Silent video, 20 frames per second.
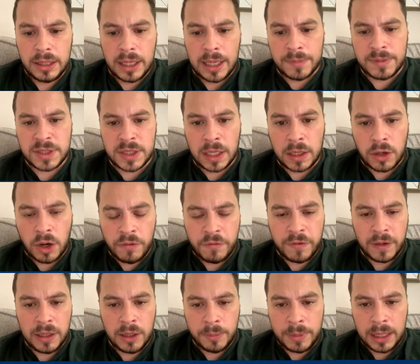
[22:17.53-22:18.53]
I'm sticking on
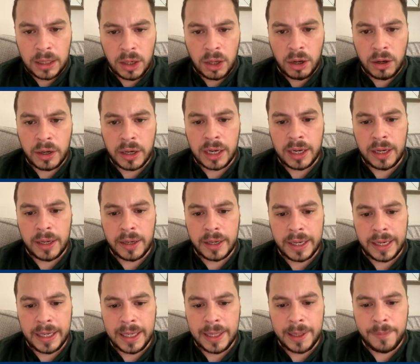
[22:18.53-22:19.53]
for a little bit longer
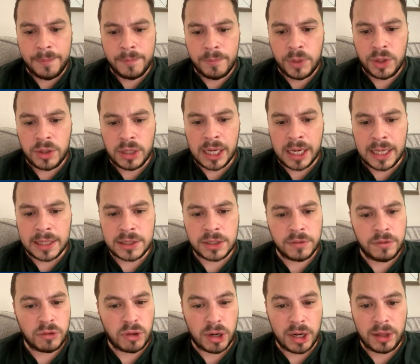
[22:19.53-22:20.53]
with you guys.
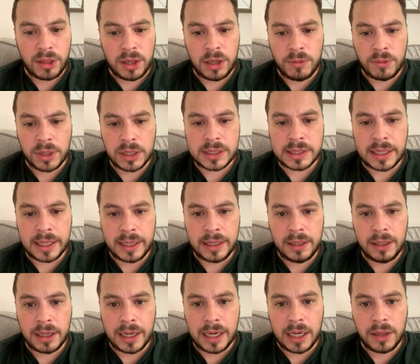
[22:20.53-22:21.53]
So if you've got anything you want to
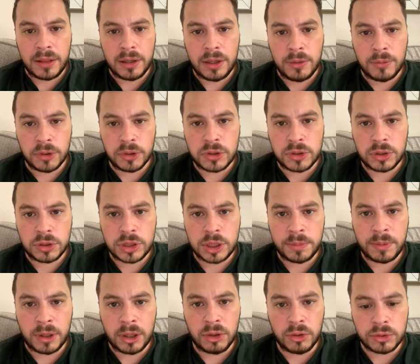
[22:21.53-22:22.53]
say, anything you want to touch
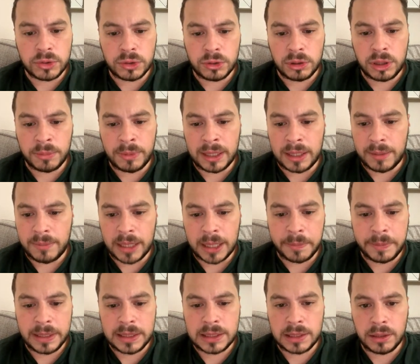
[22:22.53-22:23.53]
upon or talk about, I'm
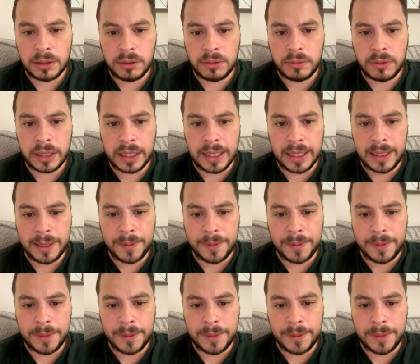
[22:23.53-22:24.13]
happy to